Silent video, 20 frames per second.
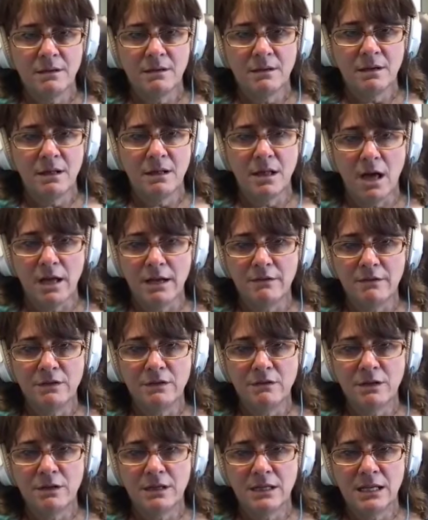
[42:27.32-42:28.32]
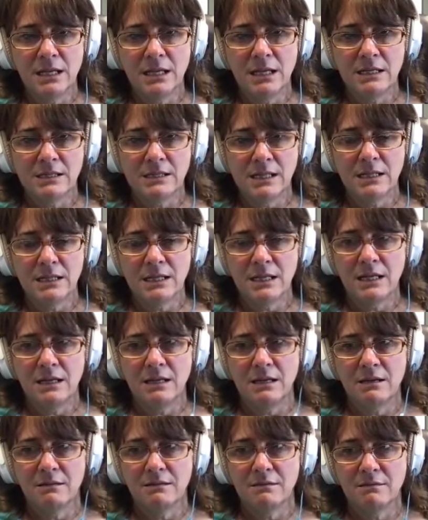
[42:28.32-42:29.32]
a lot of different things. I
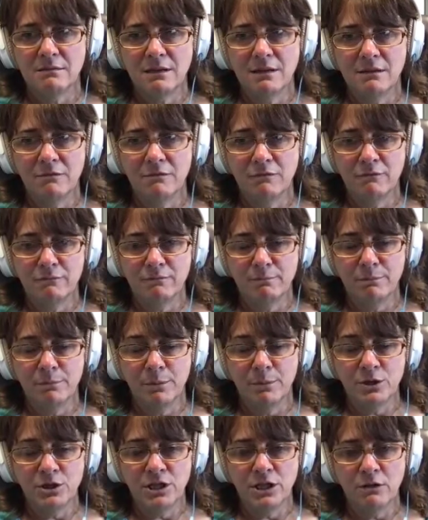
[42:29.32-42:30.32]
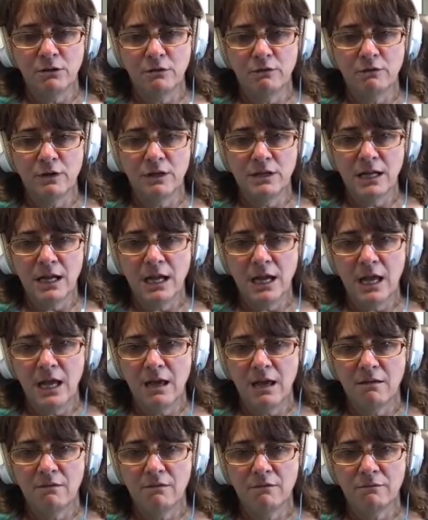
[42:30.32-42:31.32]
think a particular friend that I
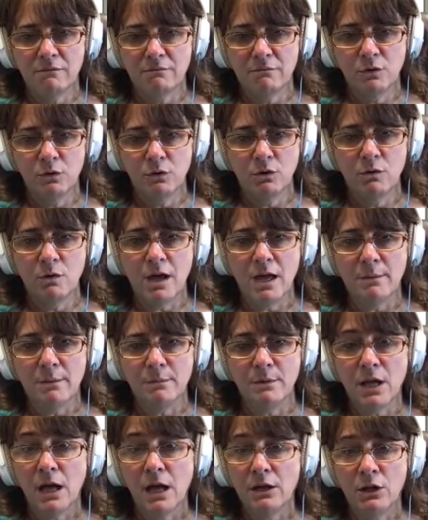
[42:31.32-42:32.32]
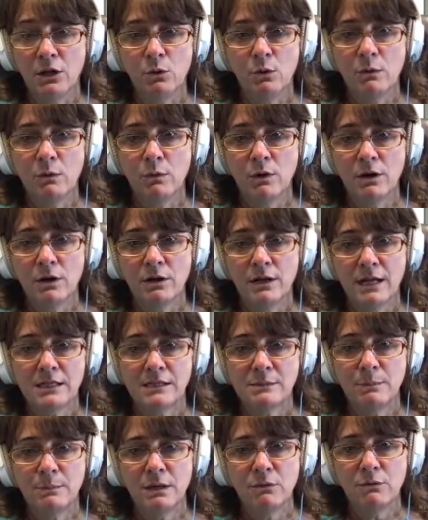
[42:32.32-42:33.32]
have grew up not knowing where her
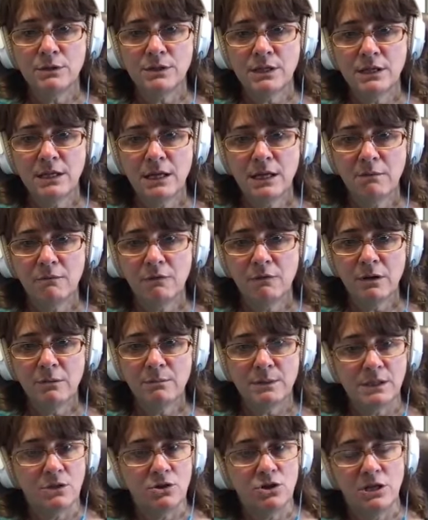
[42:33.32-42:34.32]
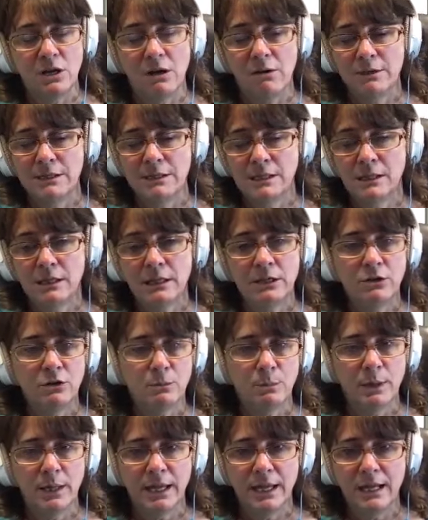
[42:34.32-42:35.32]
next meal was going to come from. And so she always cleaned
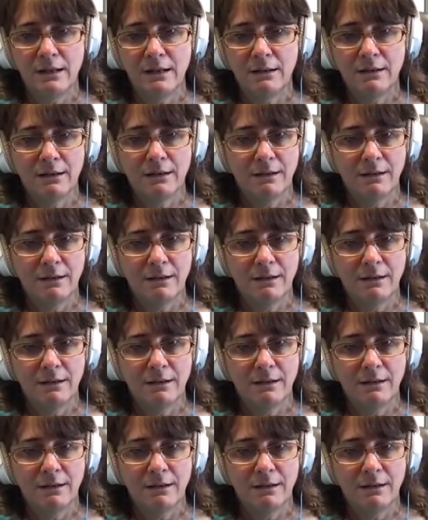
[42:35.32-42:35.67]
her plate